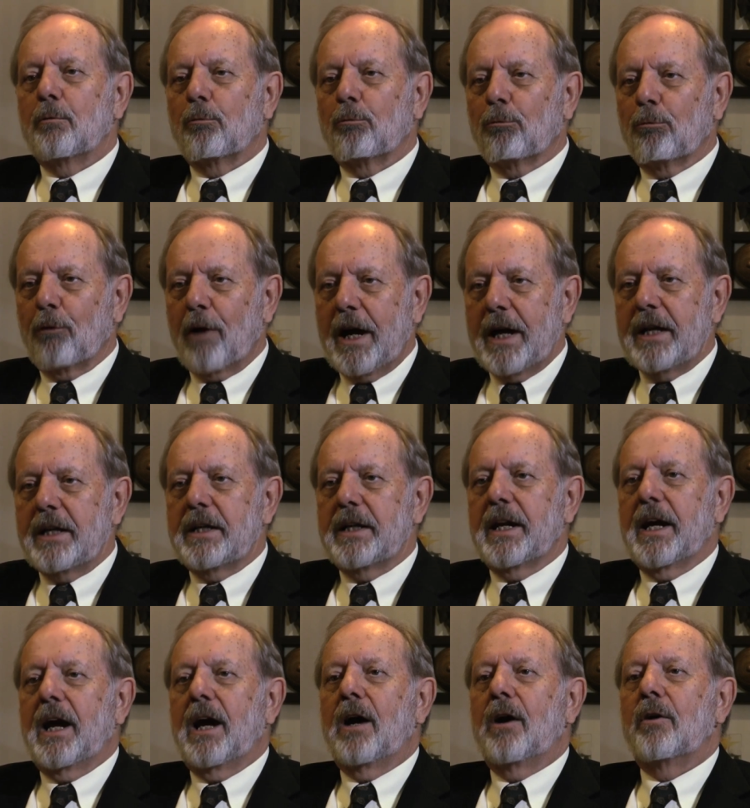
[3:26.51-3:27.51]
right
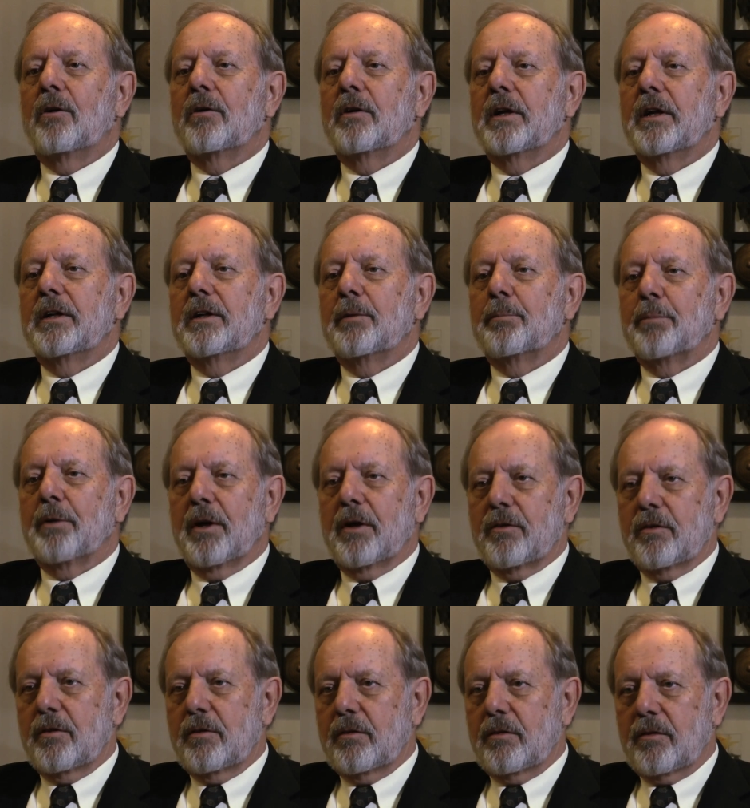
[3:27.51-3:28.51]
now in the
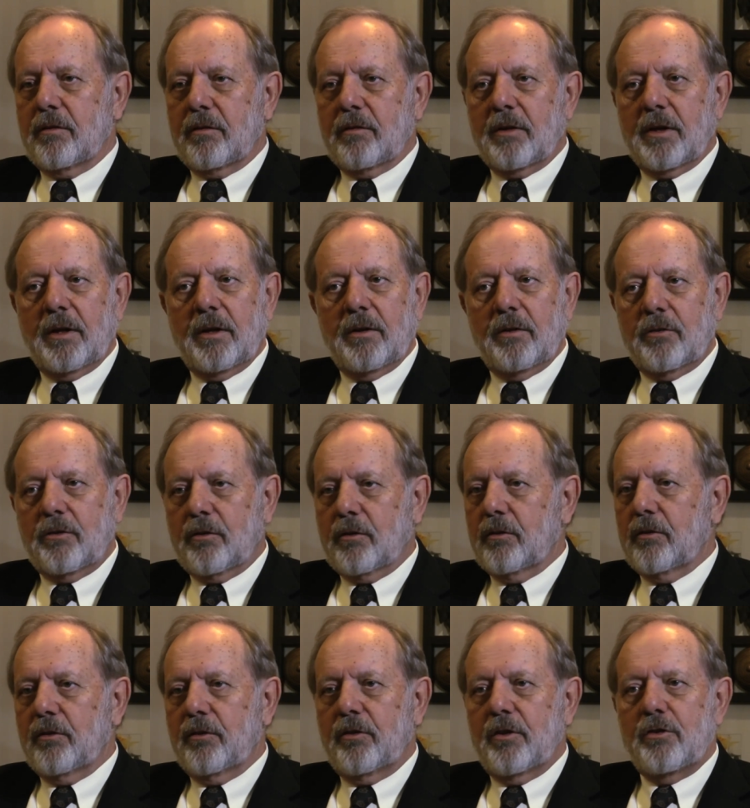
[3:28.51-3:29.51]
presence of a
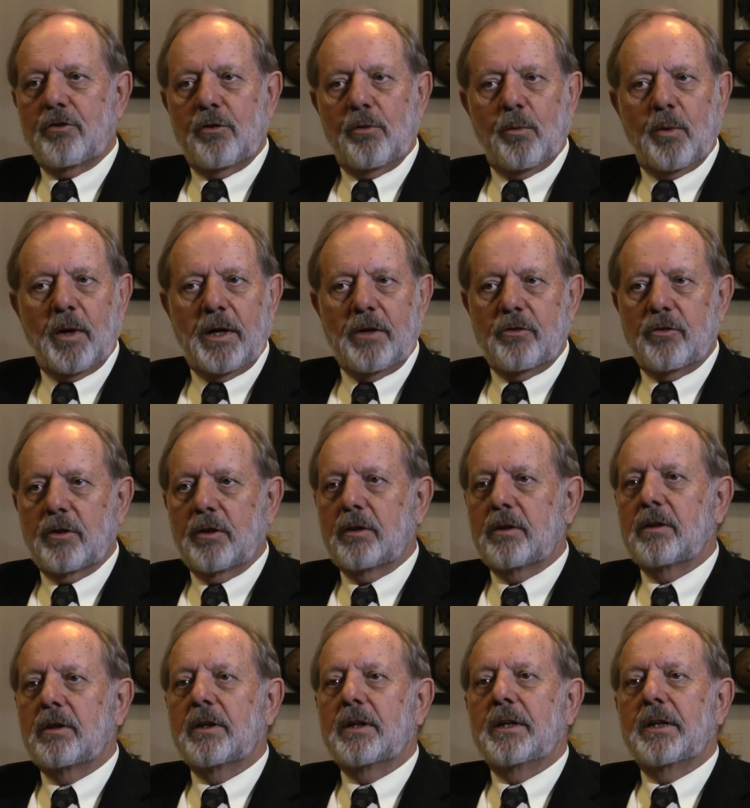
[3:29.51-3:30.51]
certain
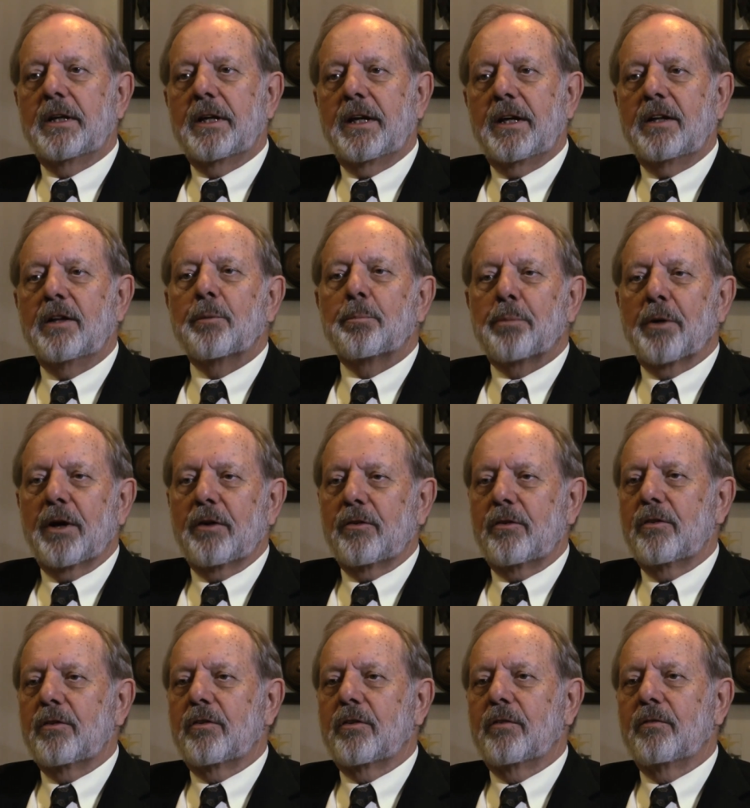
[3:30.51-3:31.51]
situation in the
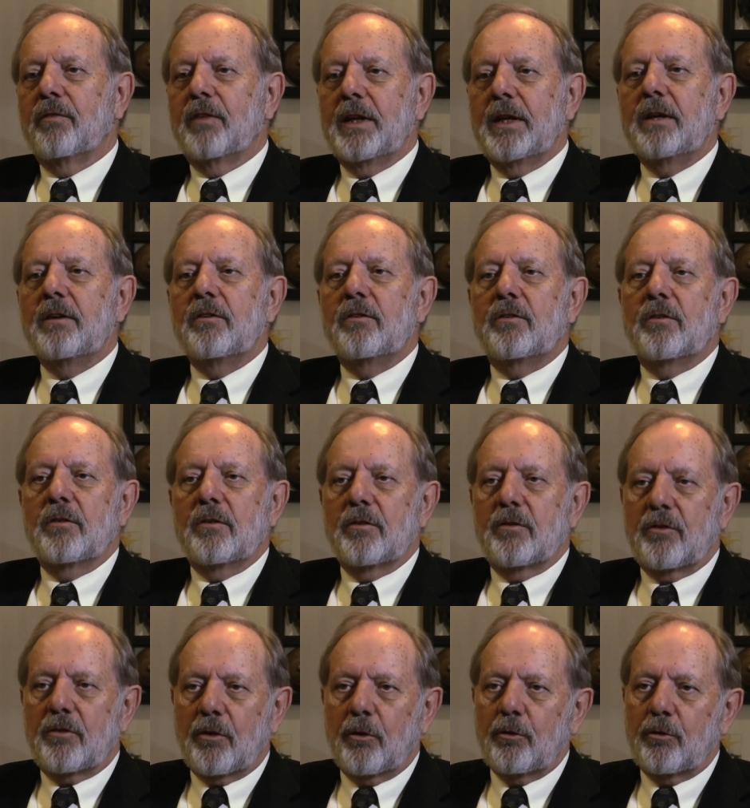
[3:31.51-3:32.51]
presence of these
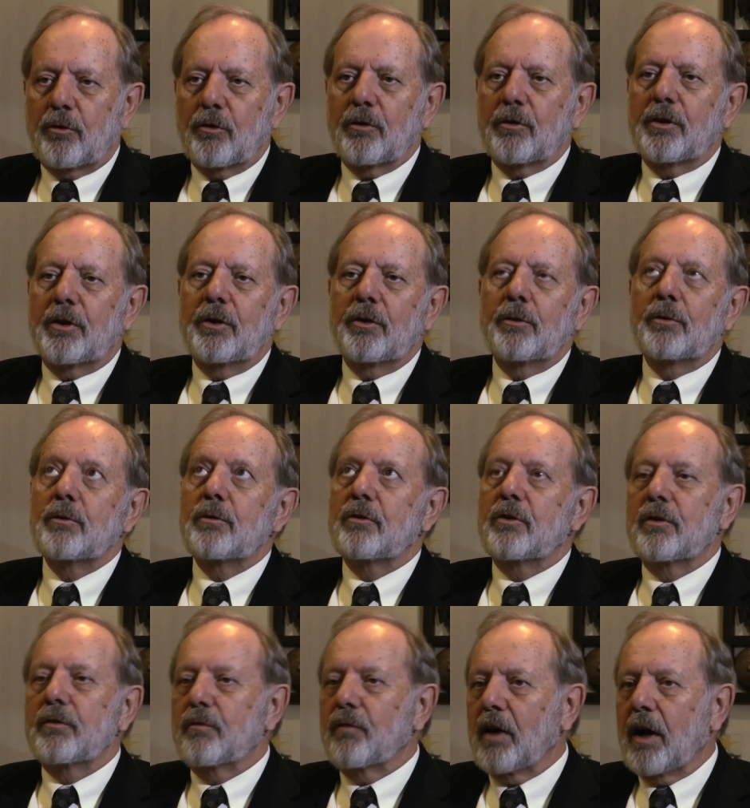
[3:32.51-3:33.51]
social cues,
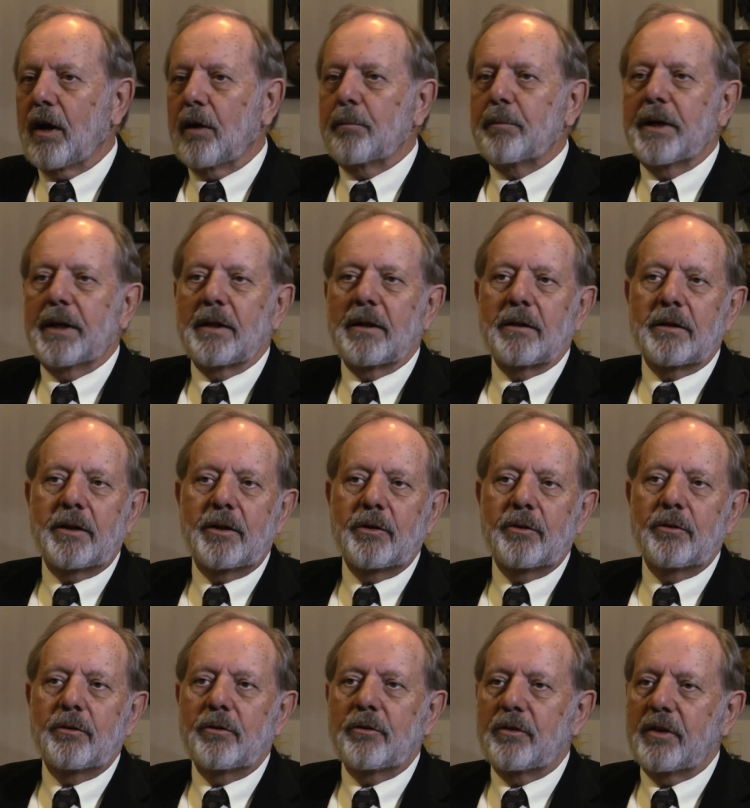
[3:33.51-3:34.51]
environmental
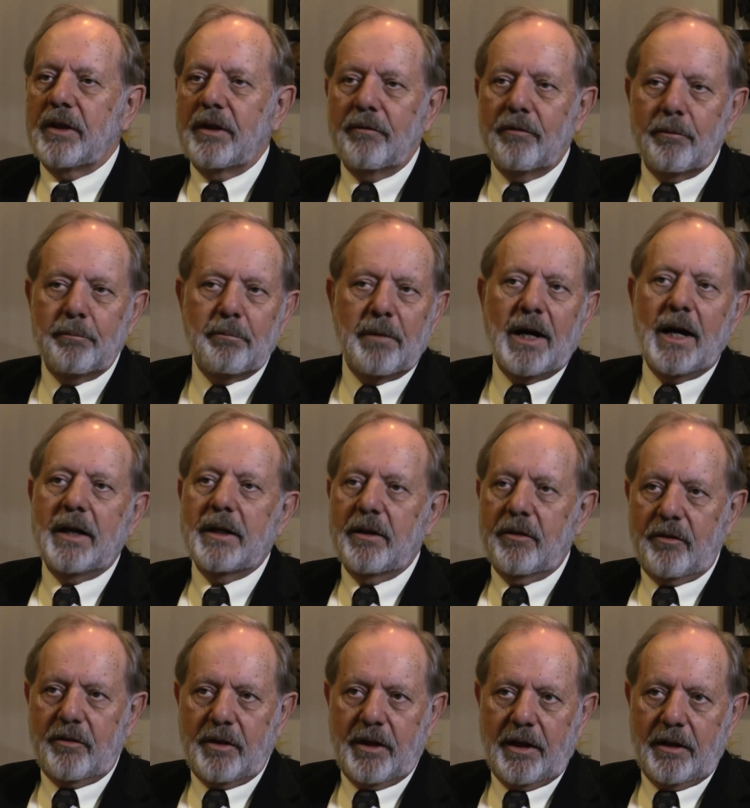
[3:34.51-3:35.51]
cues, even body
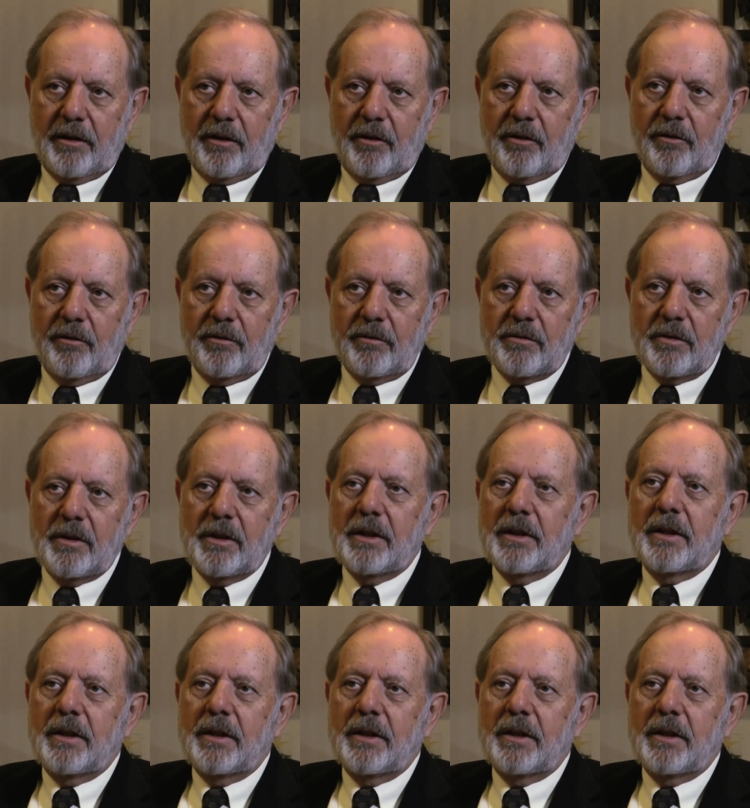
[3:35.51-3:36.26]
state cues,